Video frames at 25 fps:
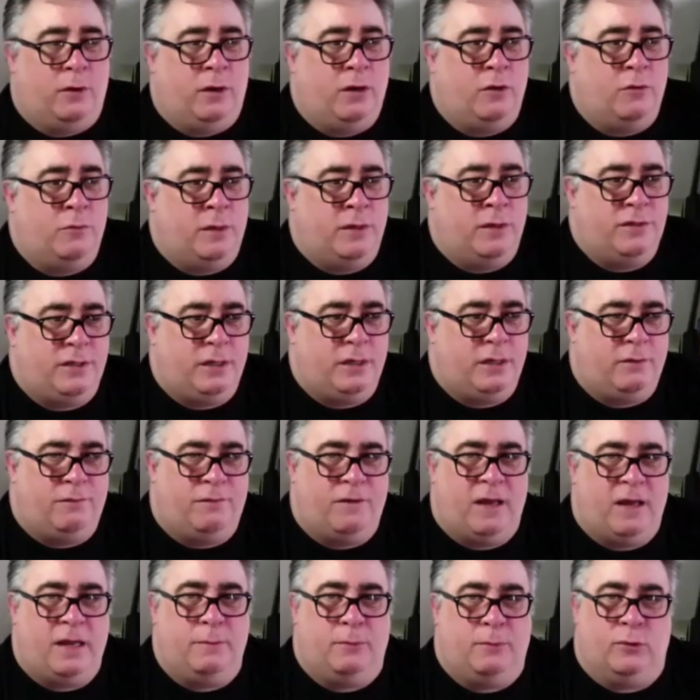where I almost did
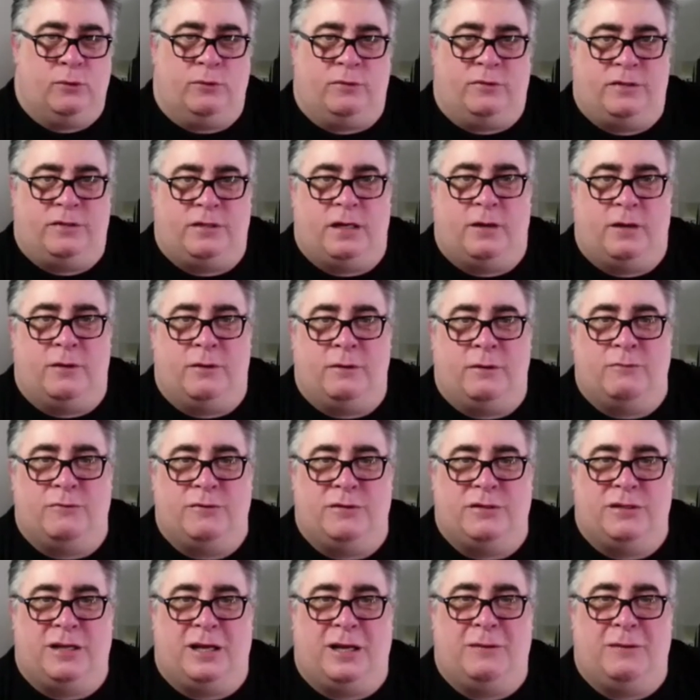Fables. So it
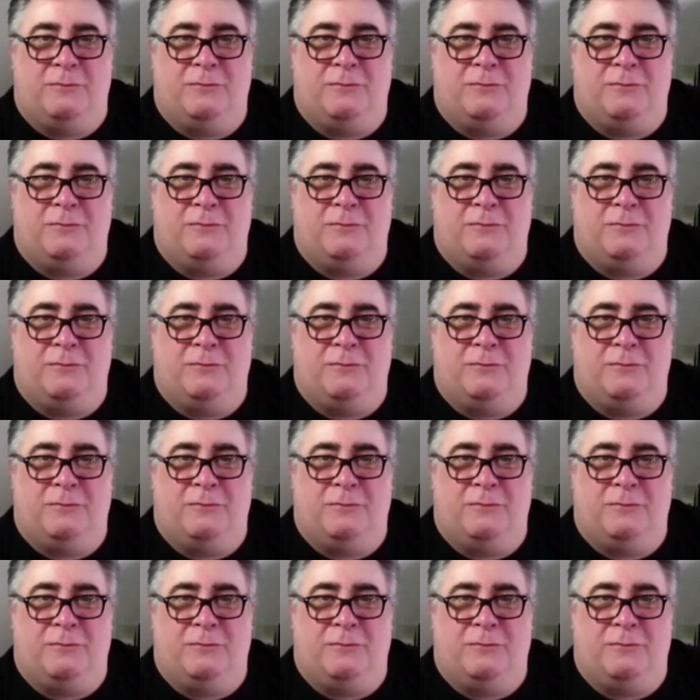was,